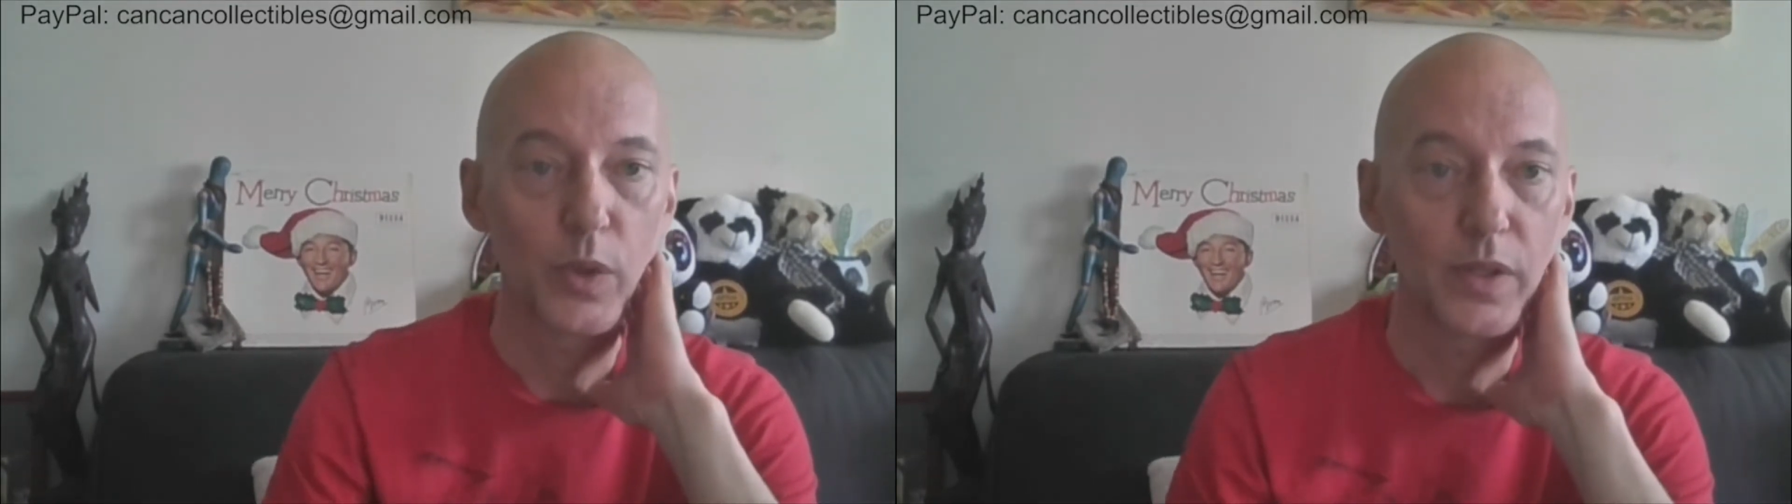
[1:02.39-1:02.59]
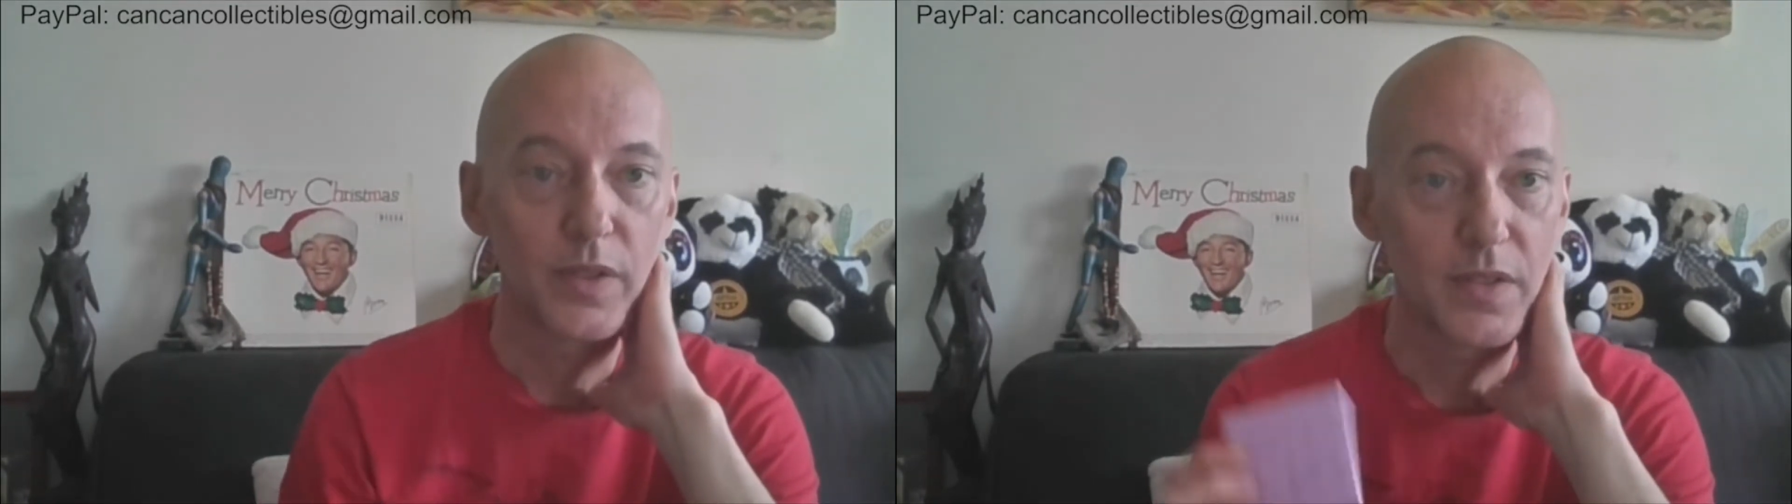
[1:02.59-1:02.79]

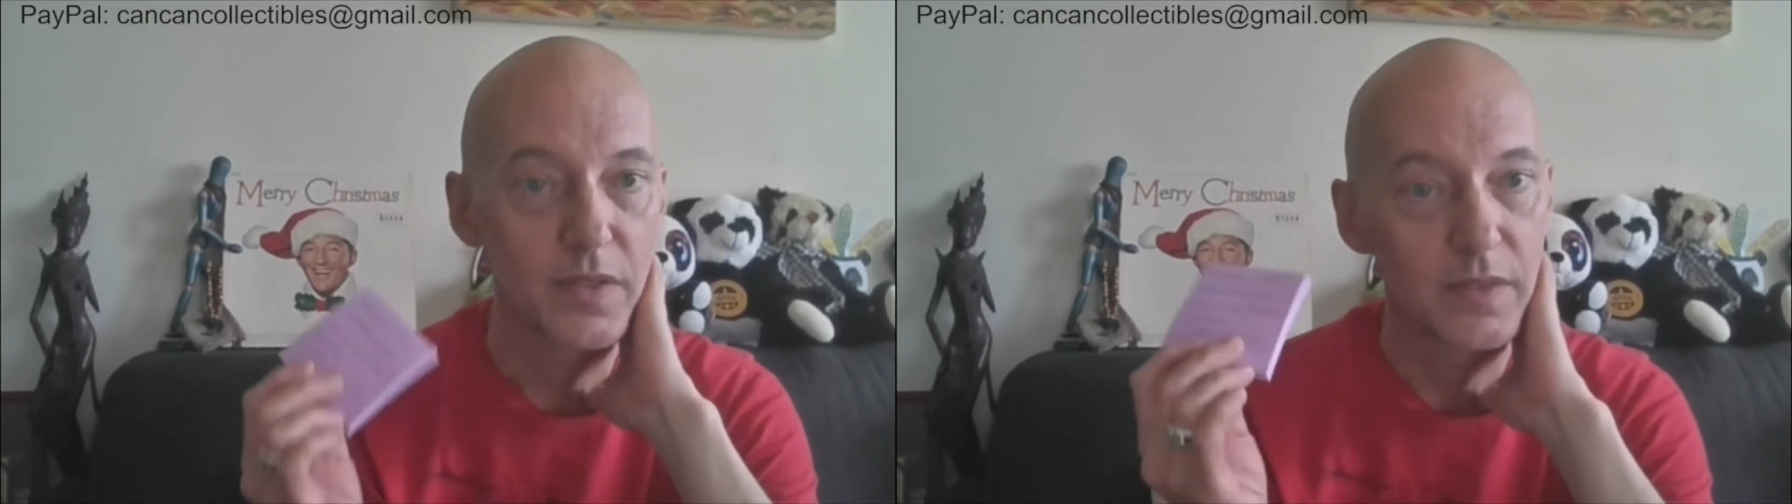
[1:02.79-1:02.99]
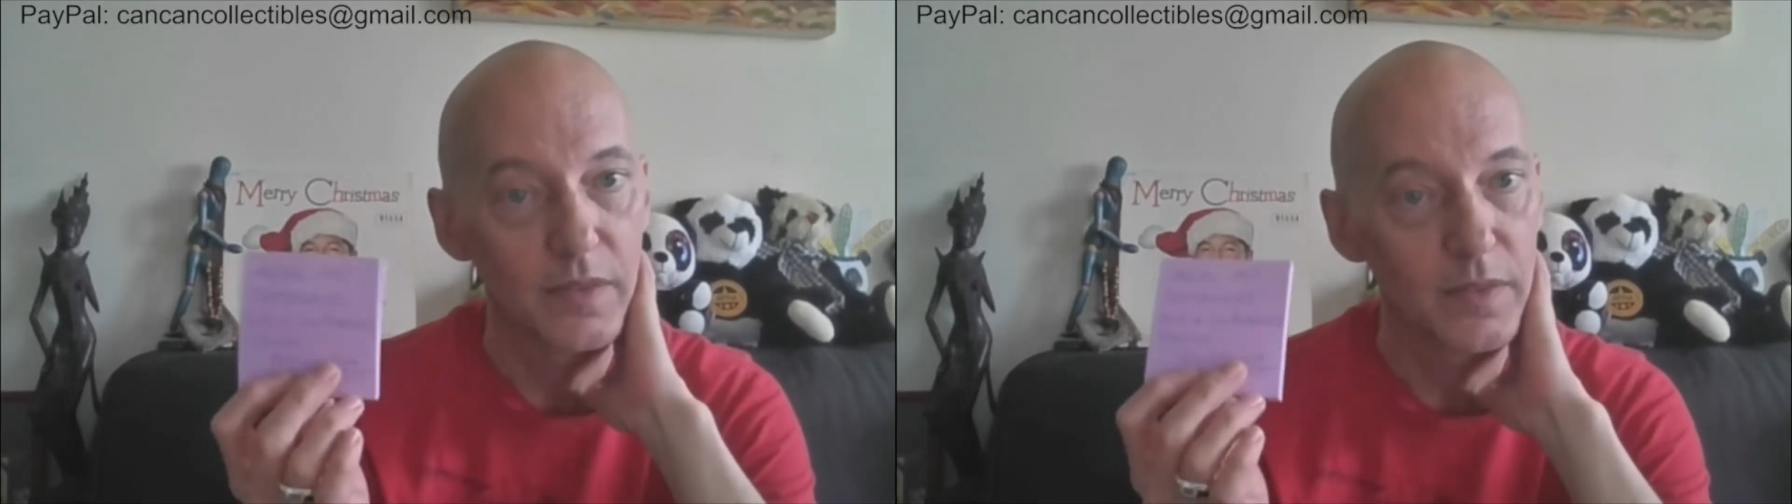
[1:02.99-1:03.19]
gonna
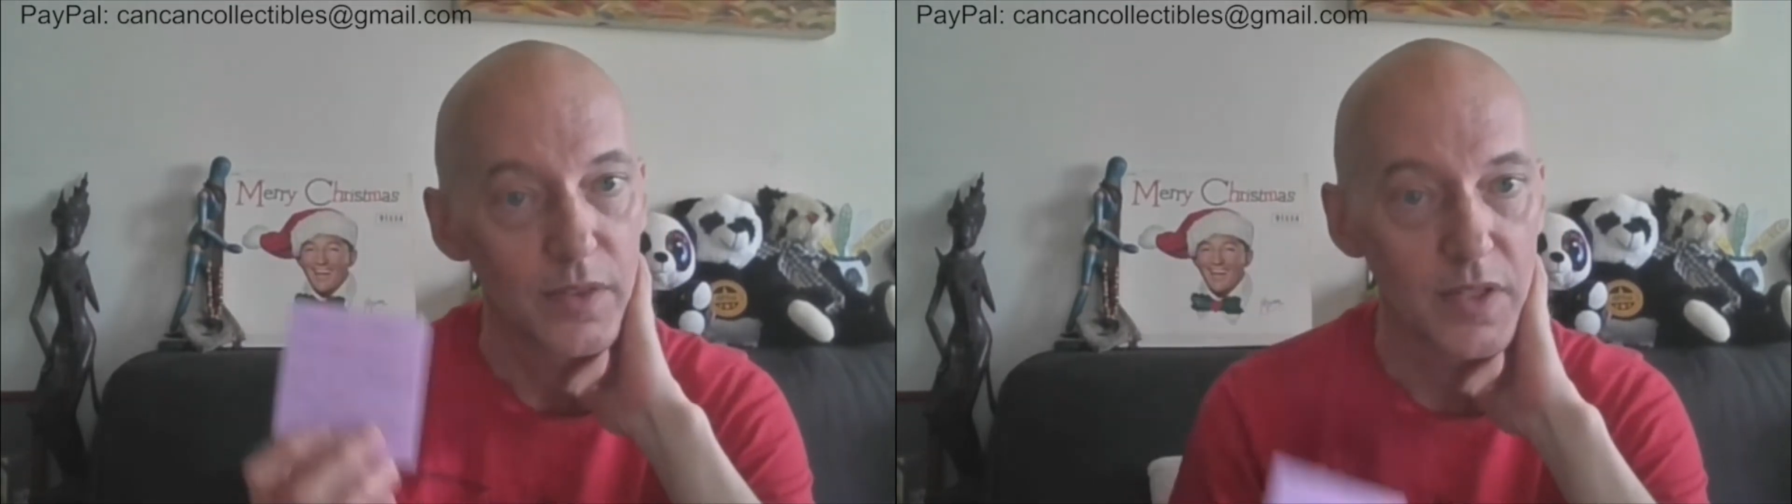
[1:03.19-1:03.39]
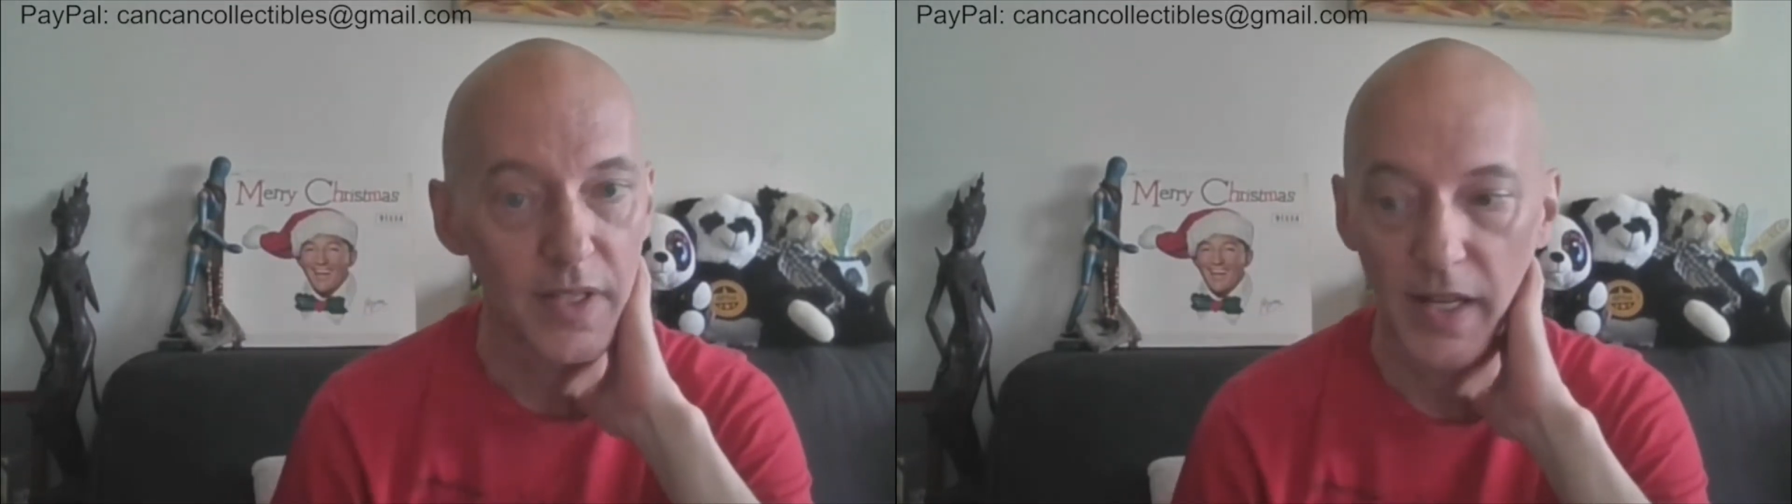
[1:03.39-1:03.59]

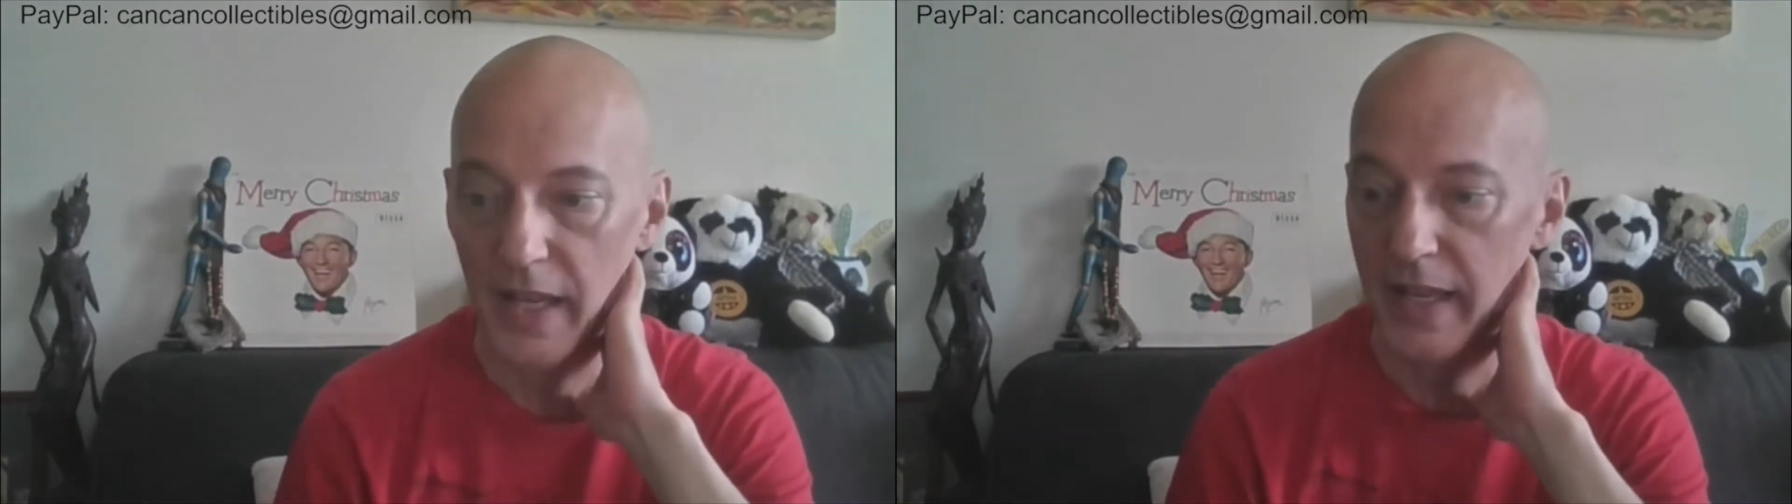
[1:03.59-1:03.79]
just kind of hang